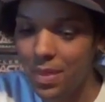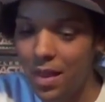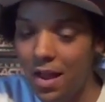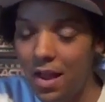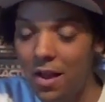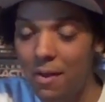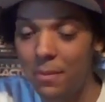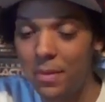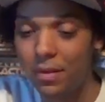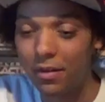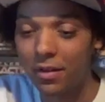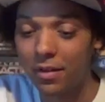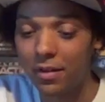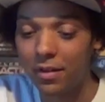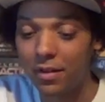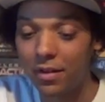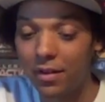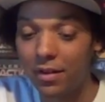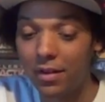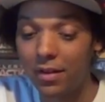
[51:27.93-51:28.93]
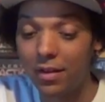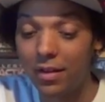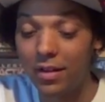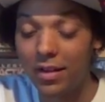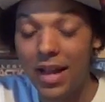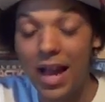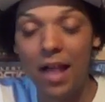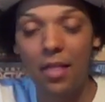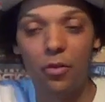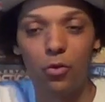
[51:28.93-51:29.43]
Um,
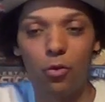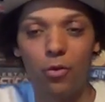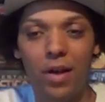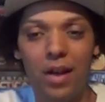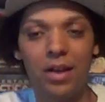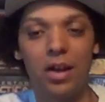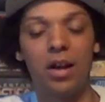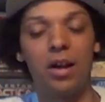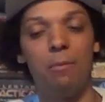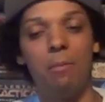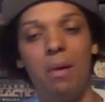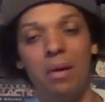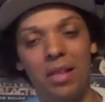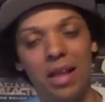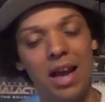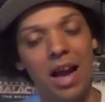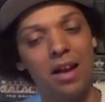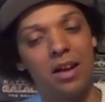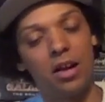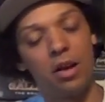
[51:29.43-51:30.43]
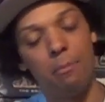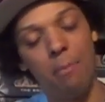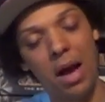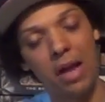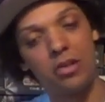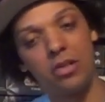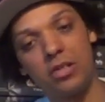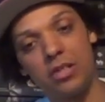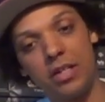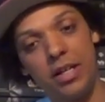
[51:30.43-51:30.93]
yeah, they one had like a they had like a
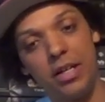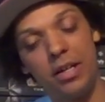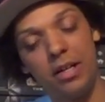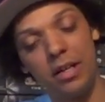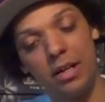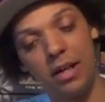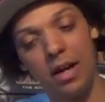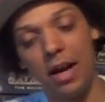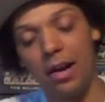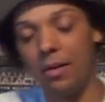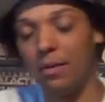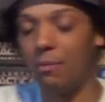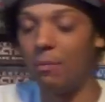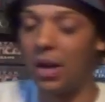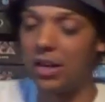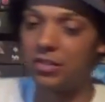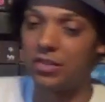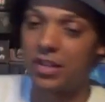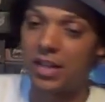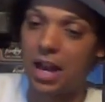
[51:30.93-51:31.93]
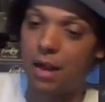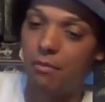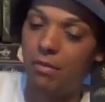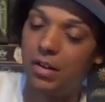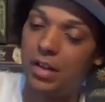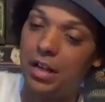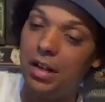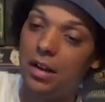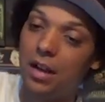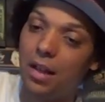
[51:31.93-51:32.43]
Magic dealer, a Magic the
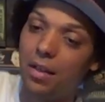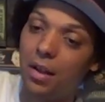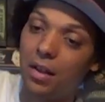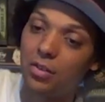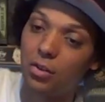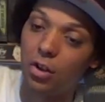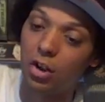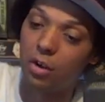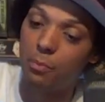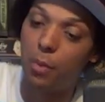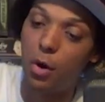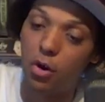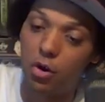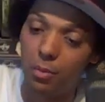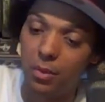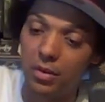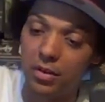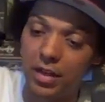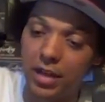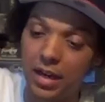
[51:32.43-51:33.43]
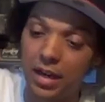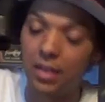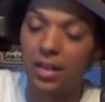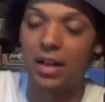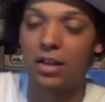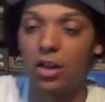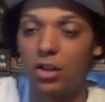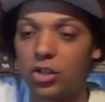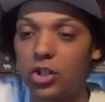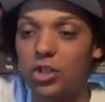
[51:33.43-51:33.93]
Gathering dealer, and they sort of Pokemon dealer, and
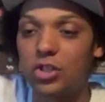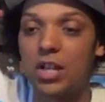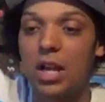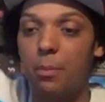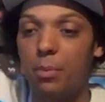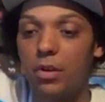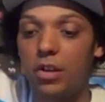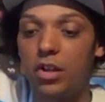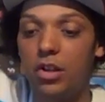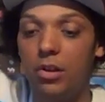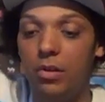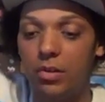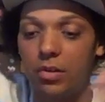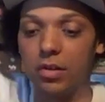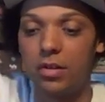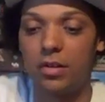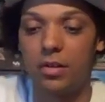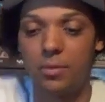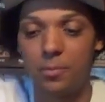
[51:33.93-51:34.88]
there's like two separate queues.